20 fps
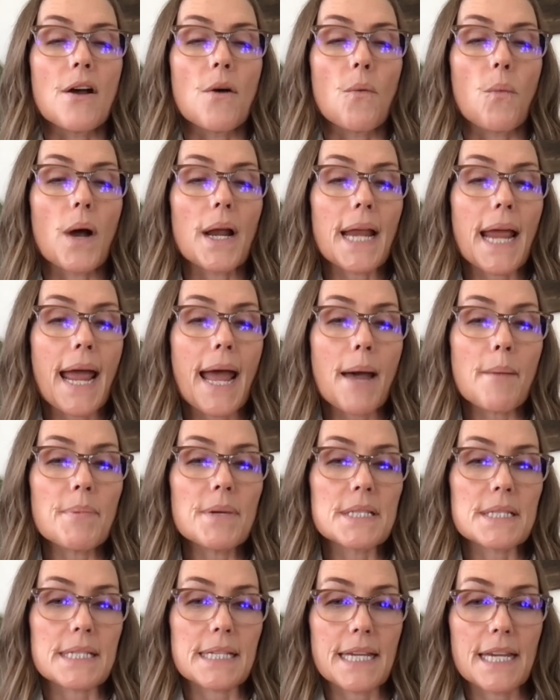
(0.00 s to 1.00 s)
What
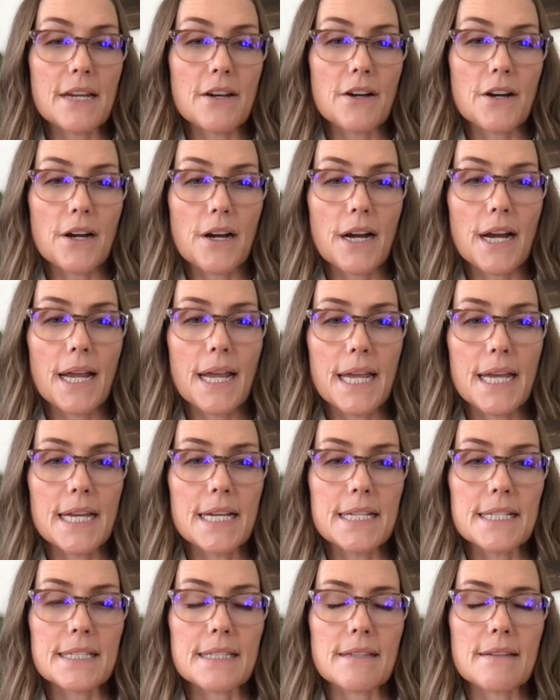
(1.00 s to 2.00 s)
happens here
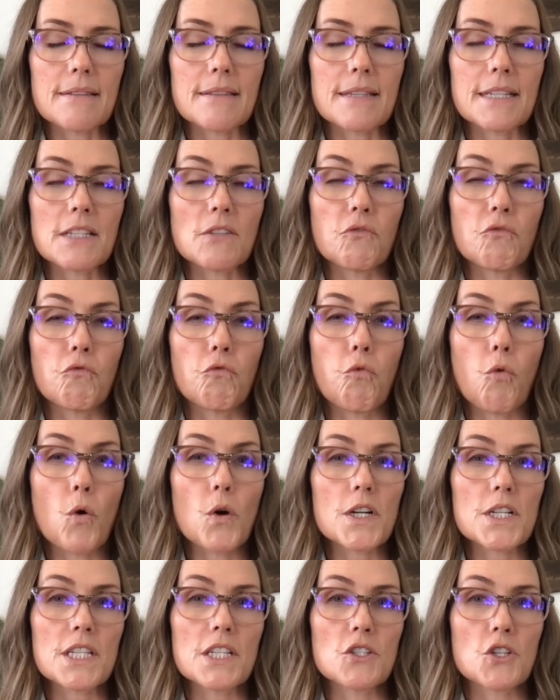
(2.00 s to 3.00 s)
is this
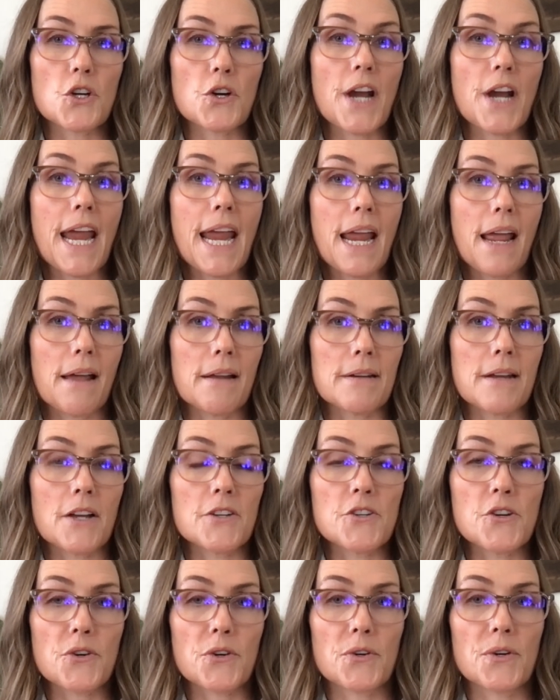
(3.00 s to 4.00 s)
forces your hand
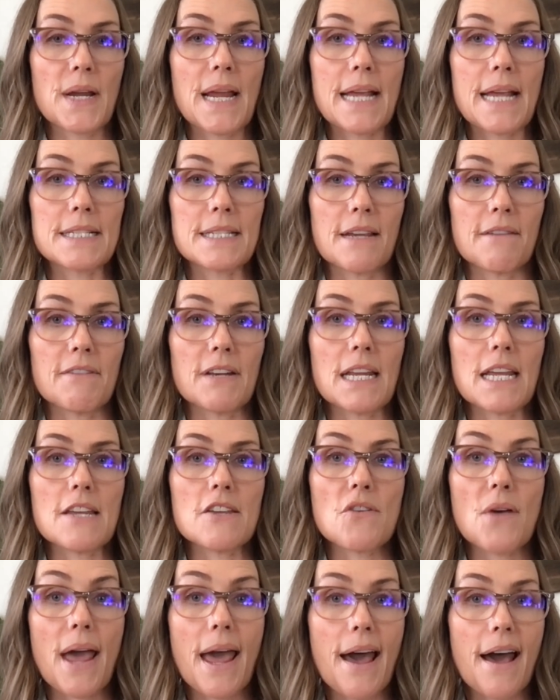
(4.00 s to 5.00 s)
on your creativity.
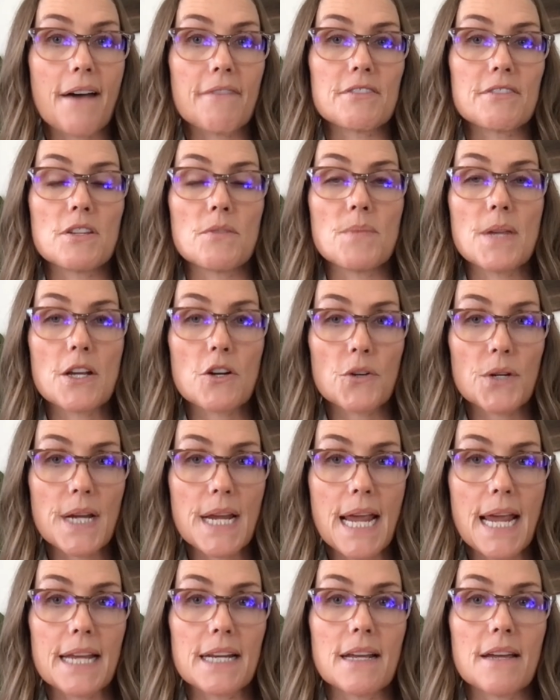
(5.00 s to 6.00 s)
You have to be
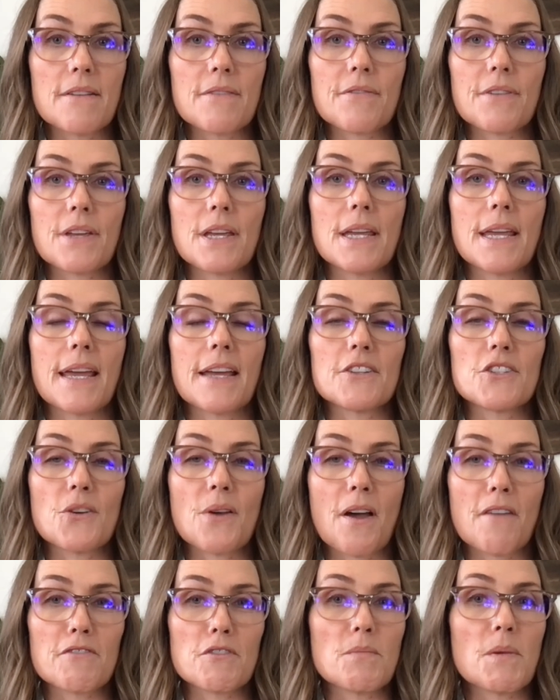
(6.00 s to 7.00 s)
creative and you
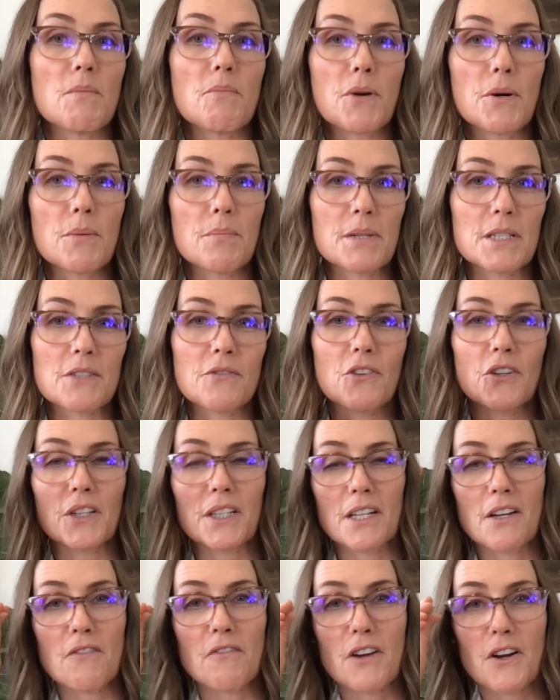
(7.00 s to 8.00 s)
have to be purposeful
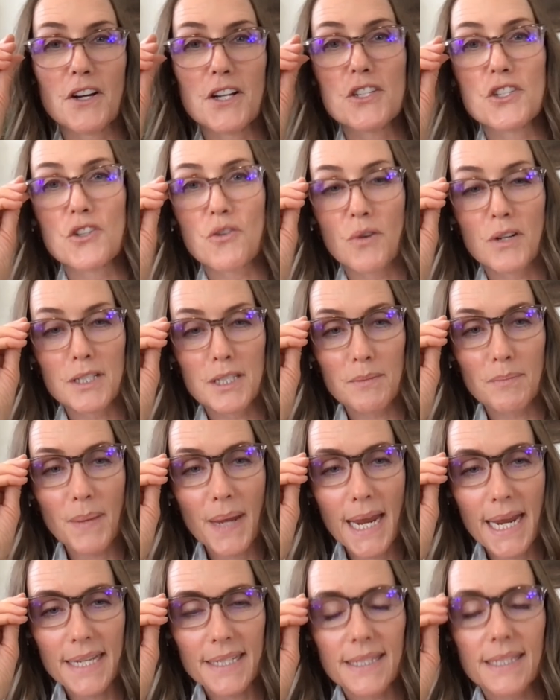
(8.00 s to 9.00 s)
in a very short
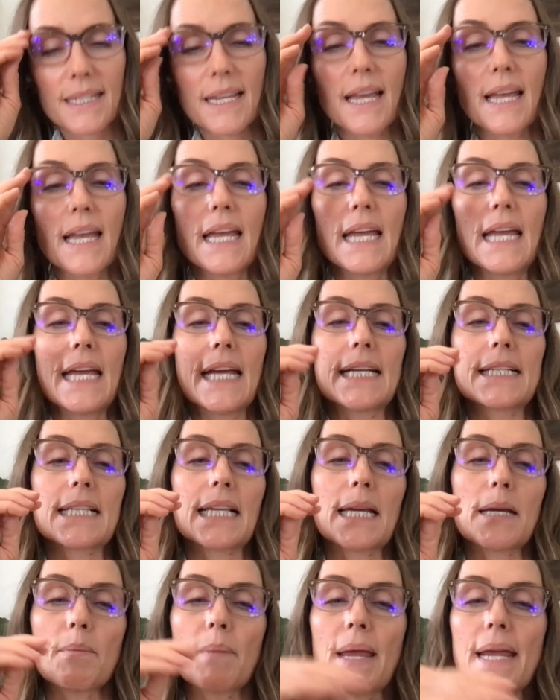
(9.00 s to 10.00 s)
space. It's
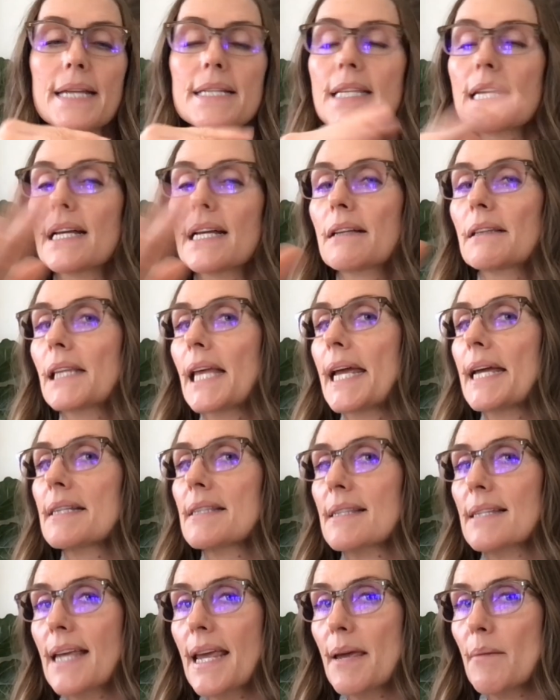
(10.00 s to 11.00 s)
like painting a
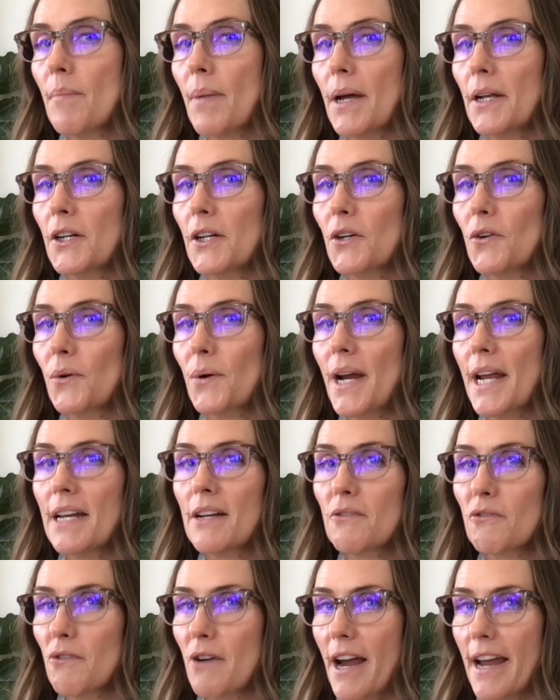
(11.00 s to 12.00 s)
landscape on a grain
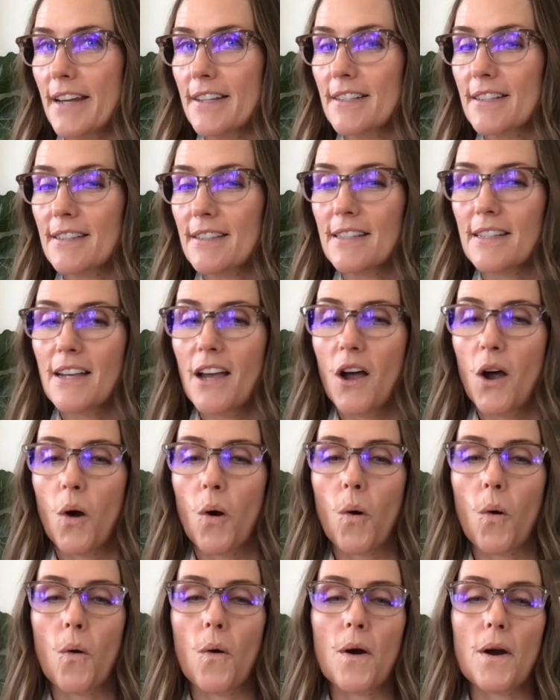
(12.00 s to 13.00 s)
of rice.
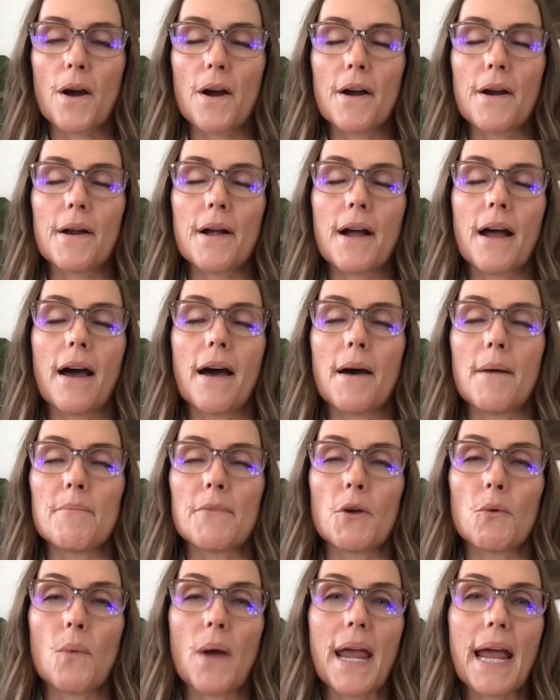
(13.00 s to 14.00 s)
Or
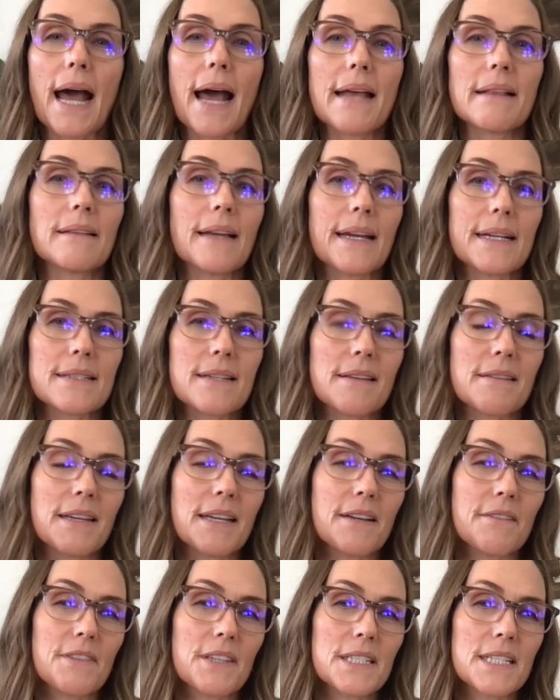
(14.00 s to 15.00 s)
the way I like to
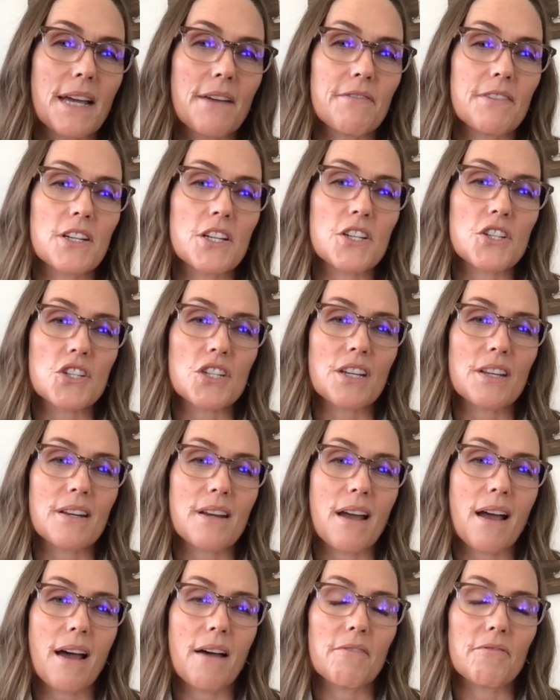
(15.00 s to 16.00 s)
think of the
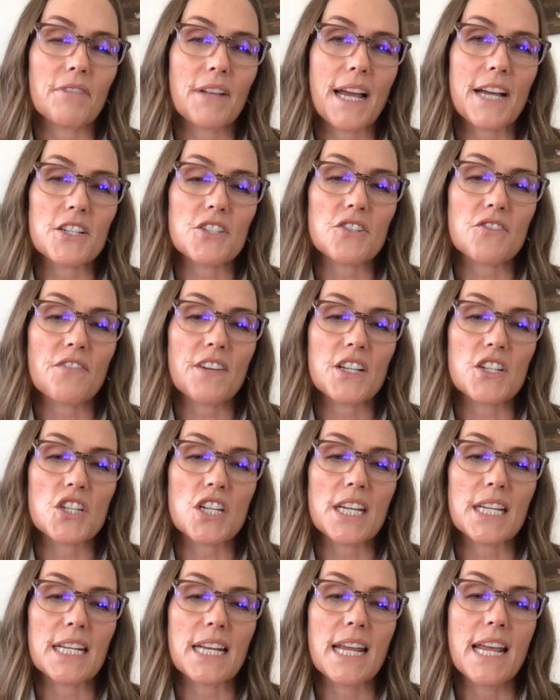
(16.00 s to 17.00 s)
definition of flash
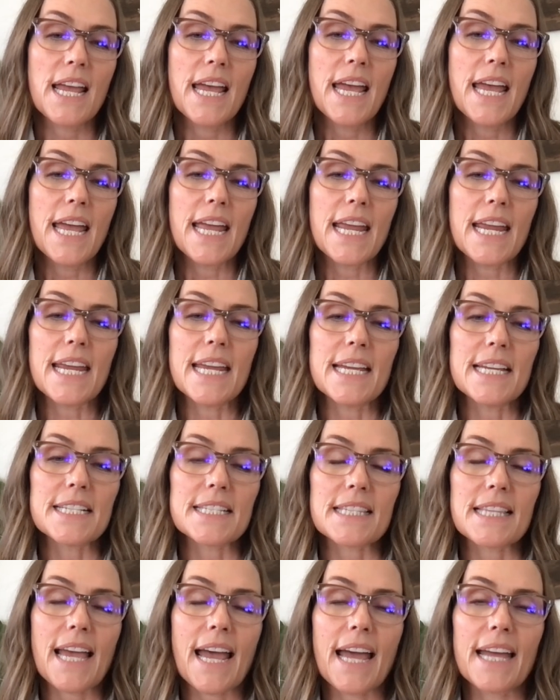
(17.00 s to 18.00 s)
fiction
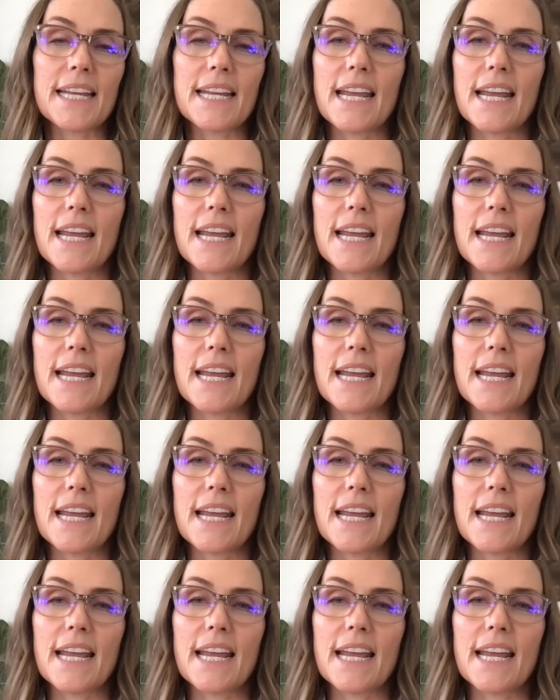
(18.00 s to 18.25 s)
is that